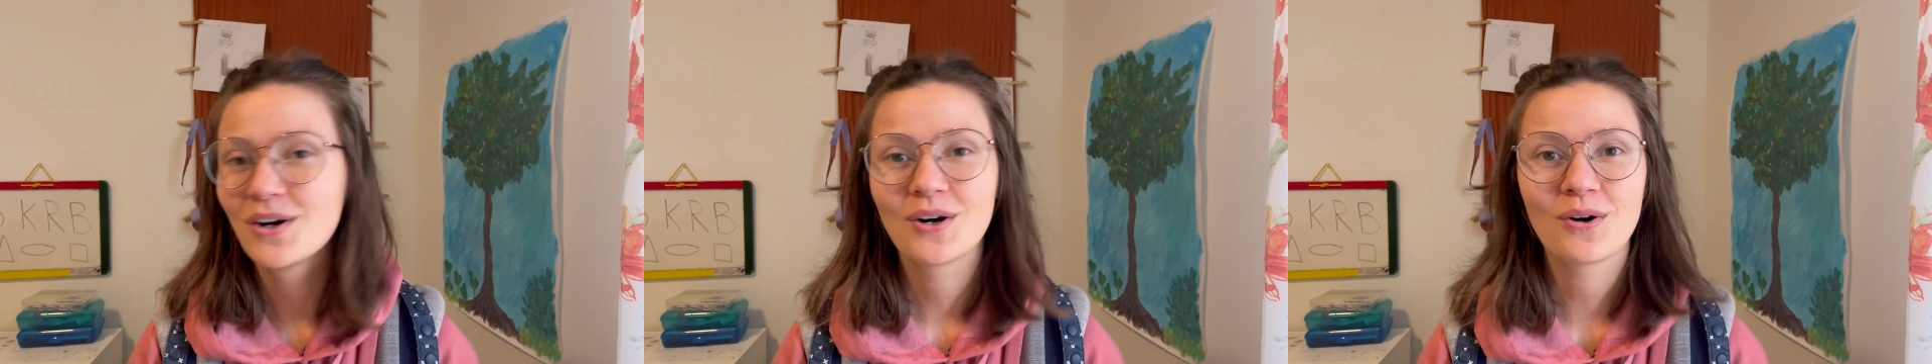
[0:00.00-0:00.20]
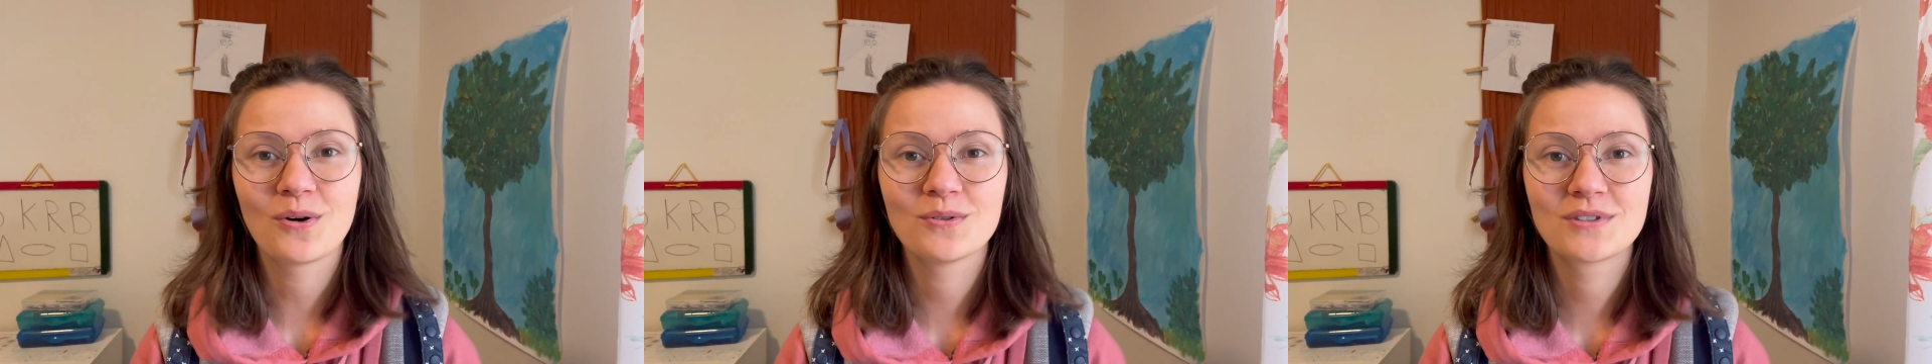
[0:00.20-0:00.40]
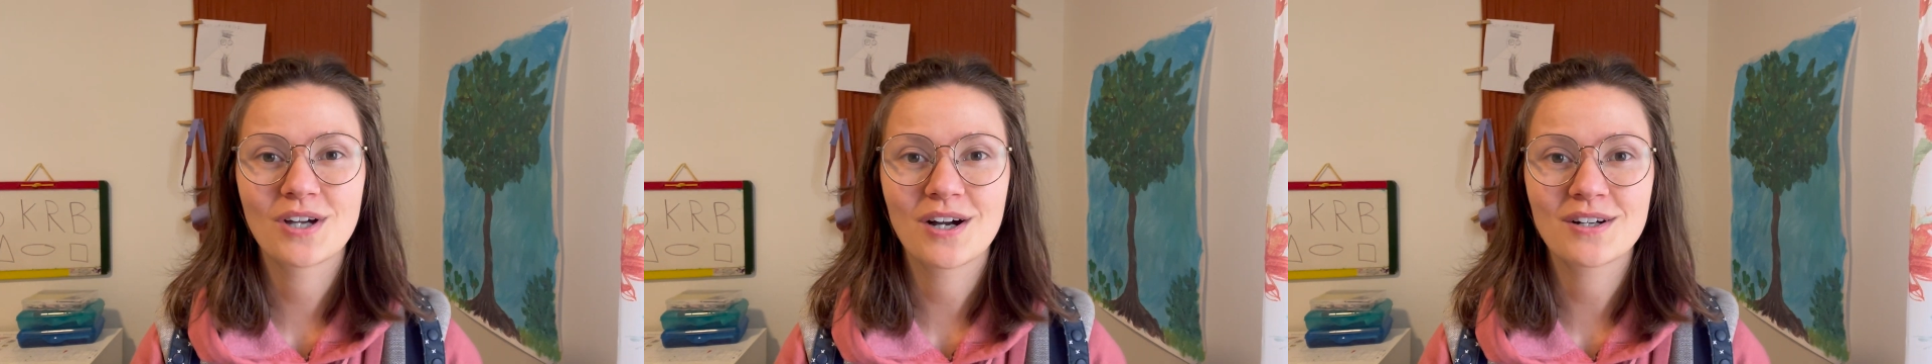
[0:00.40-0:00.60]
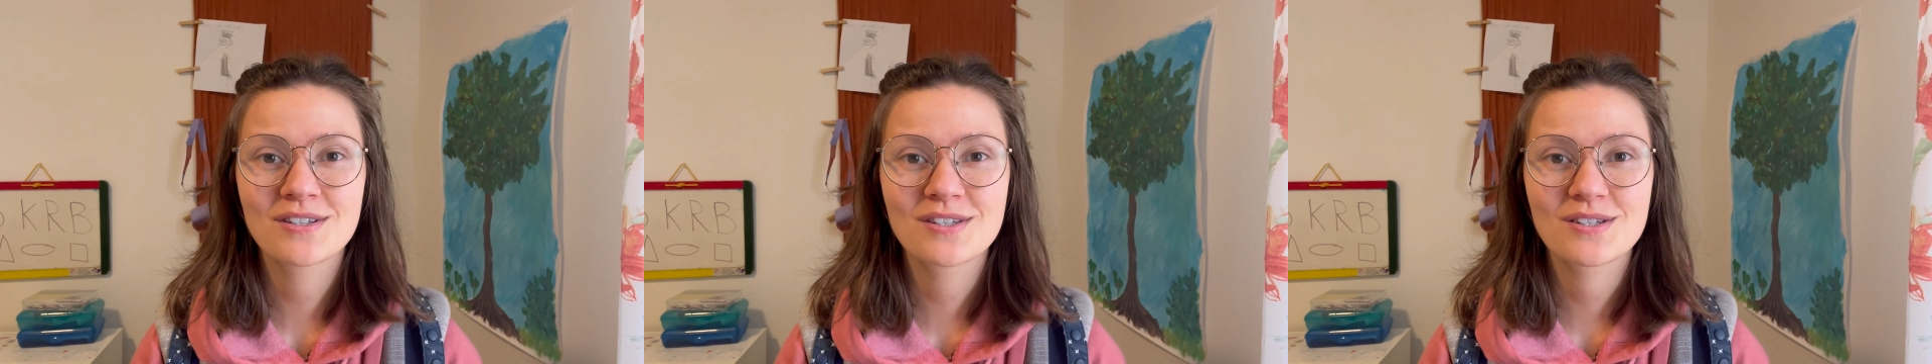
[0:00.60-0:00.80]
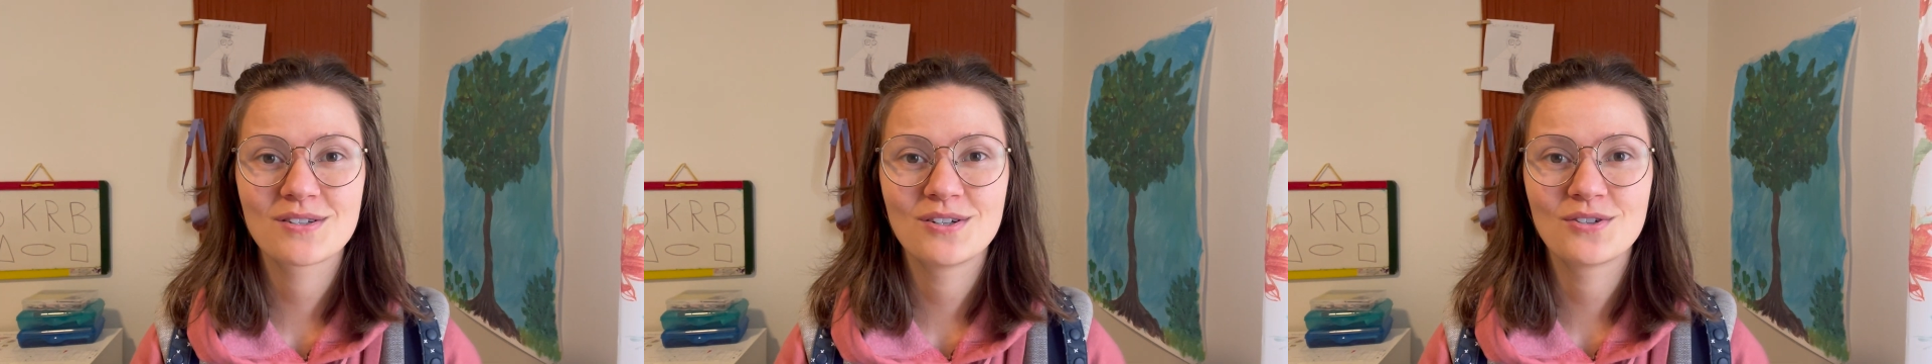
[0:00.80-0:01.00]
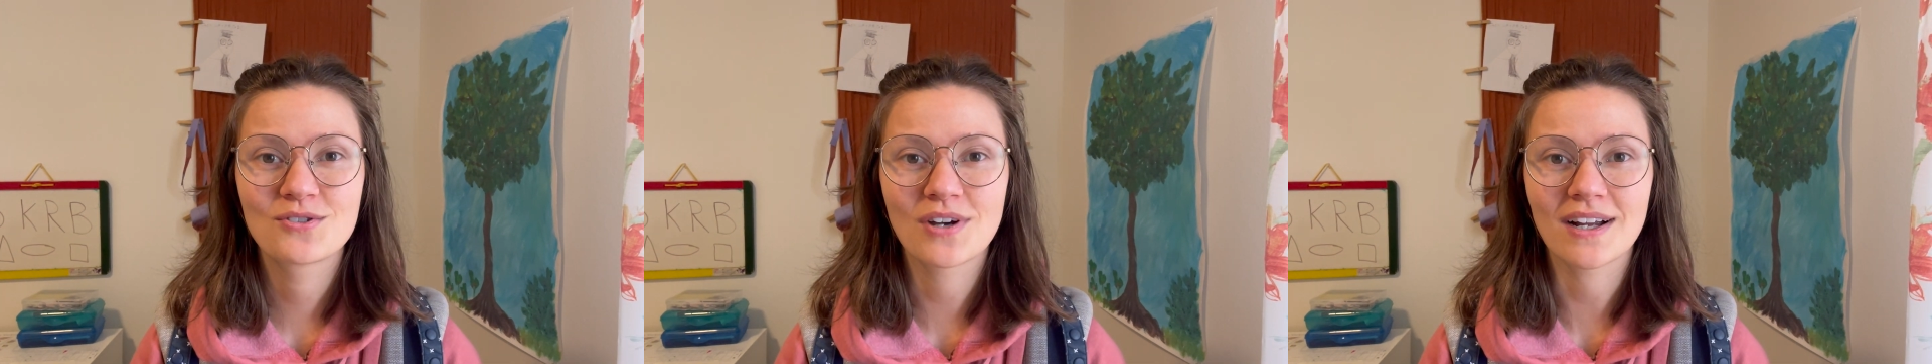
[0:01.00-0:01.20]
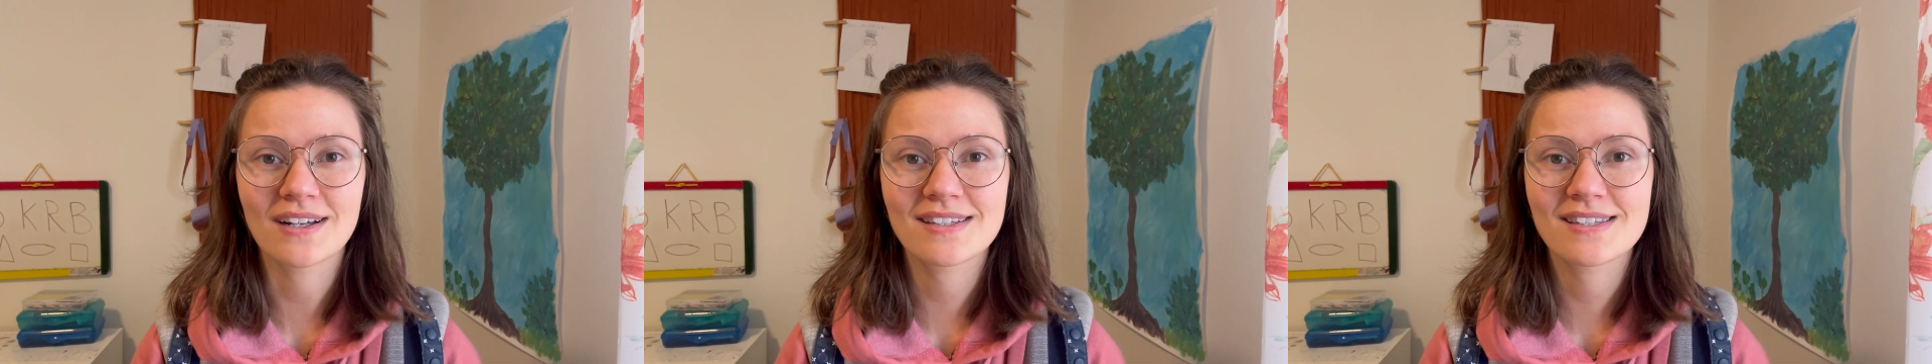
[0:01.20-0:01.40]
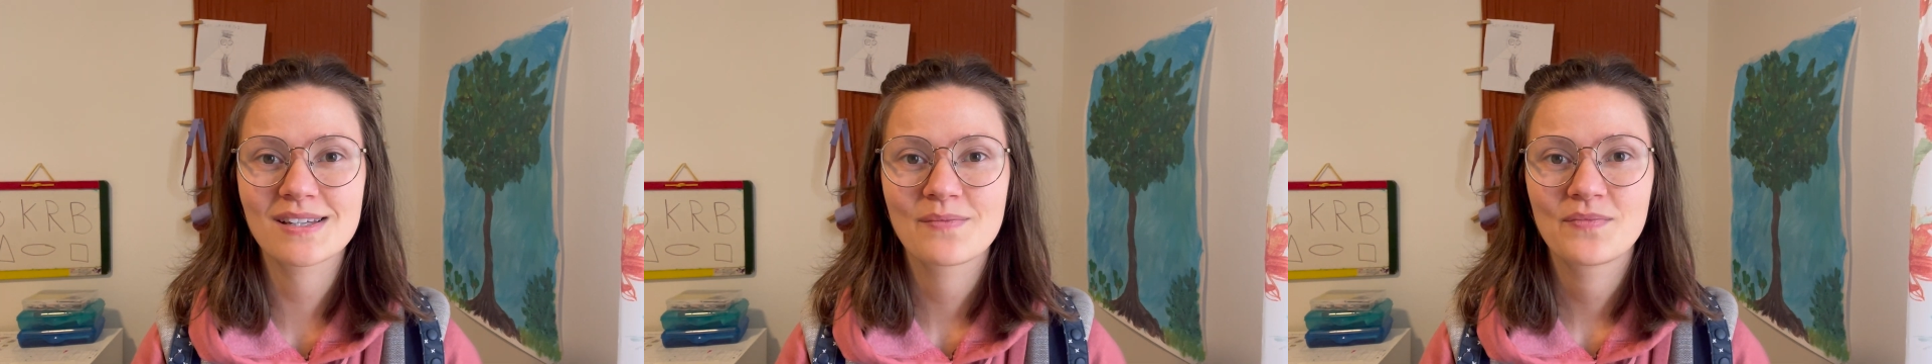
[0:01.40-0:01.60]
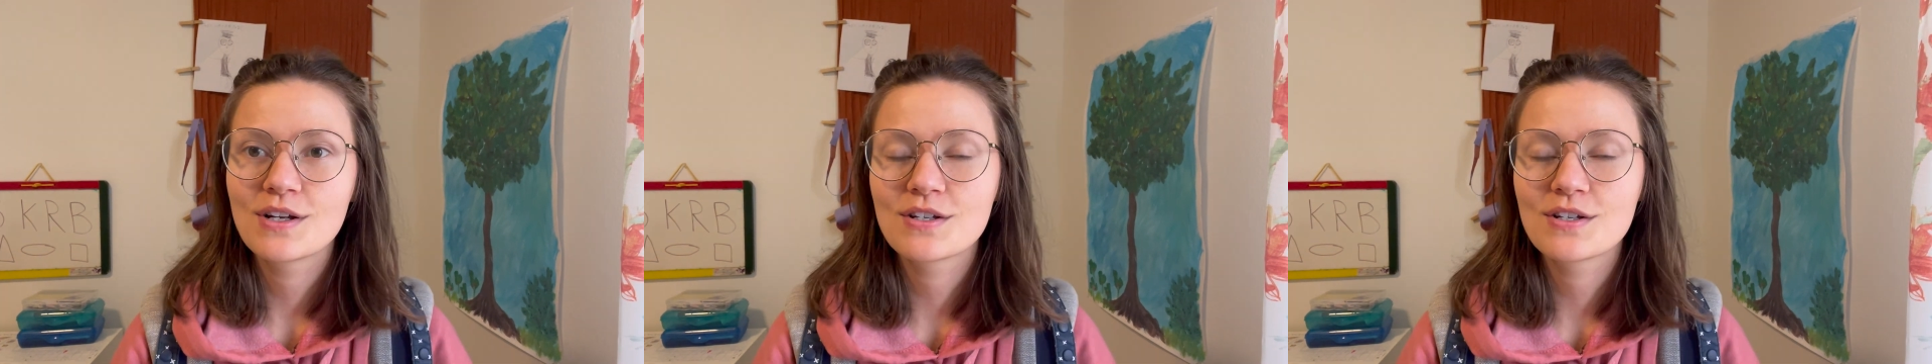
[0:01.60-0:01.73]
old dogs new tricks.